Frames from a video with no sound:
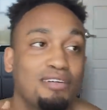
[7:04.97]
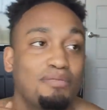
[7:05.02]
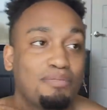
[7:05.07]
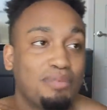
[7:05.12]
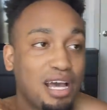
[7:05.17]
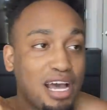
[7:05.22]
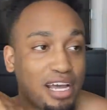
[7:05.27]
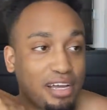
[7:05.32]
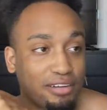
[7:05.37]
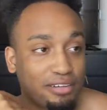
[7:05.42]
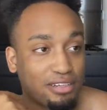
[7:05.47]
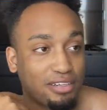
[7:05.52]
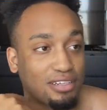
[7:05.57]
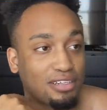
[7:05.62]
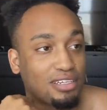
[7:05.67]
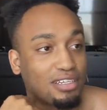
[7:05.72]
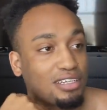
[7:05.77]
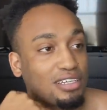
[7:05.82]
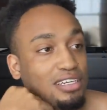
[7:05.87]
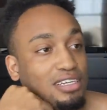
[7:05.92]
back
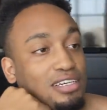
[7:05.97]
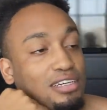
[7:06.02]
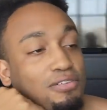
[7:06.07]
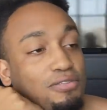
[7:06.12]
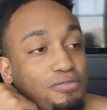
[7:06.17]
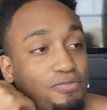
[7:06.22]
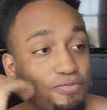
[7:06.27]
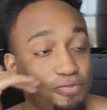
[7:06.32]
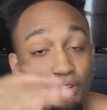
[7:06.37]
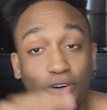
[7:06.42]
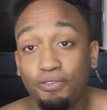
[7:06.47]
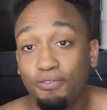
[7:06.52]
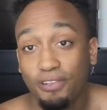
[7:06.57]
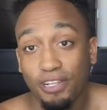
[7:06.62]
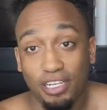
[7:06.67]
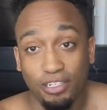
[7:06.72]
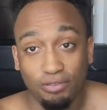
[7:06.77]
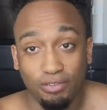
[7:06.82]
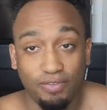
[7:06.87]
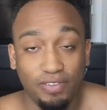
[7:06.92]

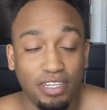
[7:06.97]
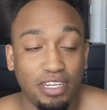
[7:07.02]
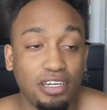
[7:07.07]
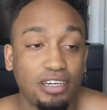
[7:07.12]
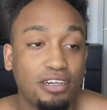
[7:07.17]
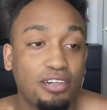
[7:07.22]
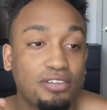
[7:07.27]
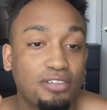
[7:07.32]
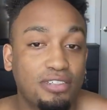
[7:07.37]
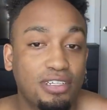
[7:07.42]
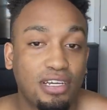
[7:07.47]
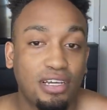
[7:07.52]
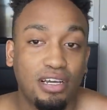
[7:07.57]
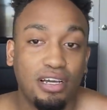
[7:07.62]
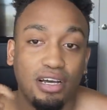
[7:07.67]
full-fledged with videos.